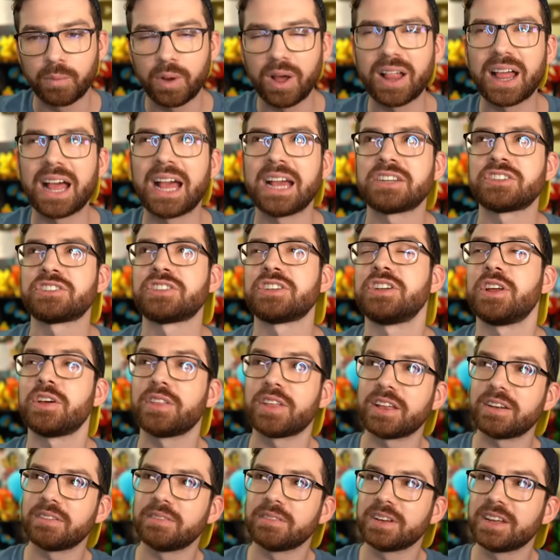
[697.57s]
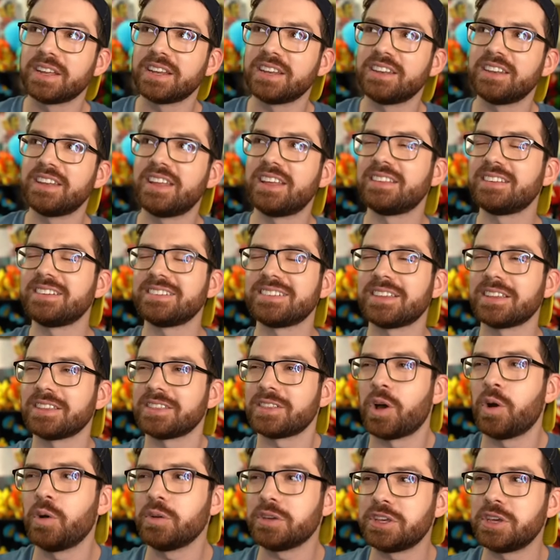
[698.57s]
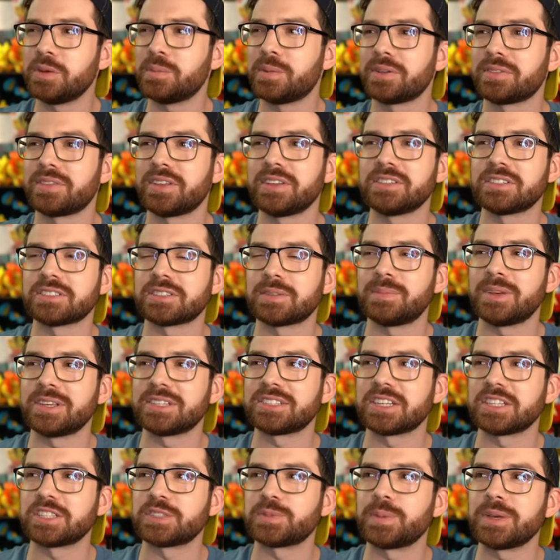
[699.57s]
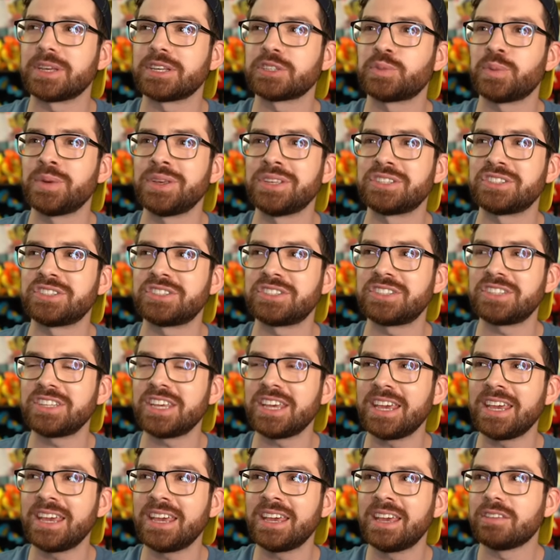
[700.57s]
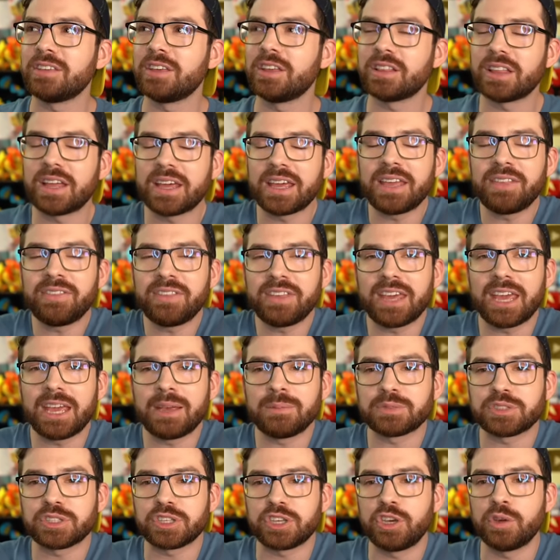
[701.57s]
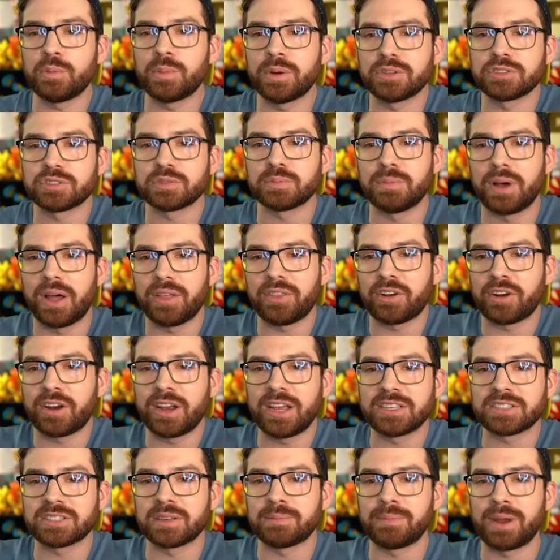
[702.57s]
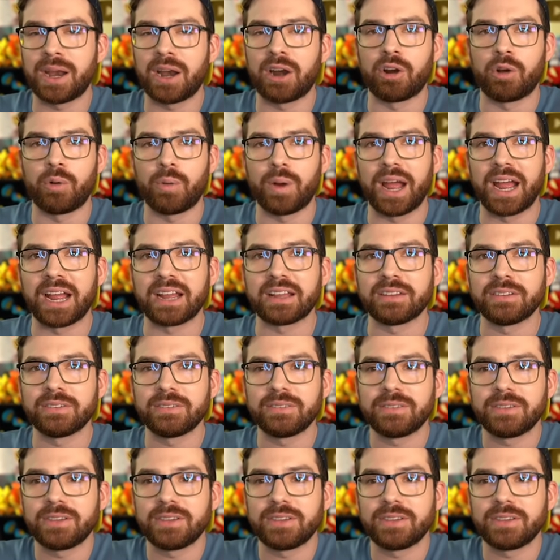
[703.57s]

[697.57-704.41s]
Well, actually, no, that the, the whole Cubone thing doesn't make sense because we see, you know, like in the games, Cubone's mother is a Marowak.